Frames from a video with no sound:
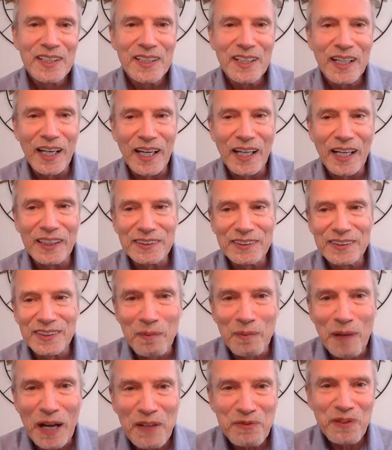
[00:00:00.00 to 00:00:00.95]
And
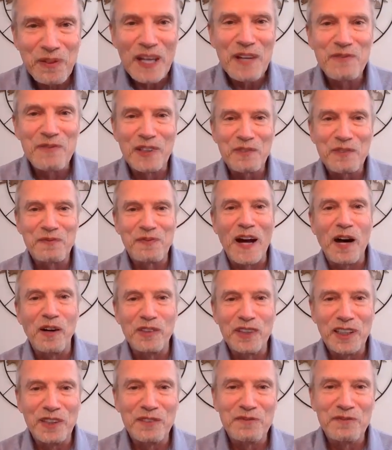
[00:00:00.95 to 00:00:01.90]
my favorite
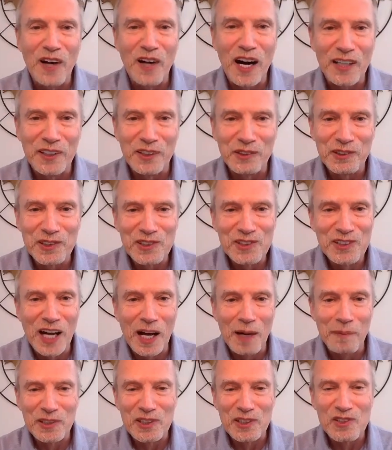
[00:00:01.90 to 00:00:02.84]
founding father is
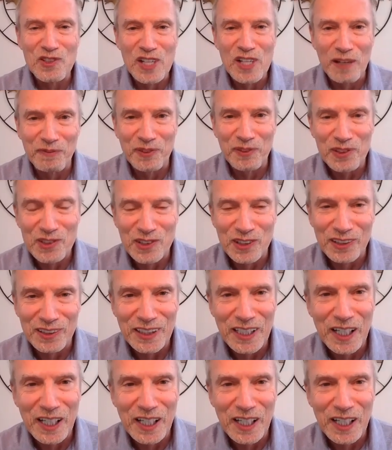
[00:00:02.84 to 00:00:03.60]
Thomas Jefferson.